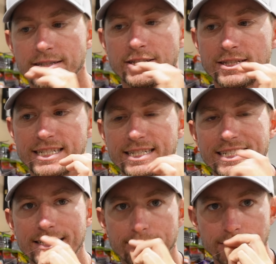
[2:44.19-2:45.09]
You need to
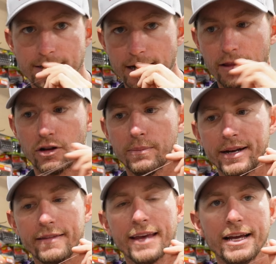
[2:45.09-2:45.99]
have a little bit
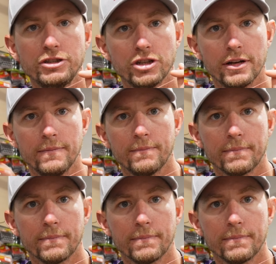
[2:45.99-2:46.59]
of tension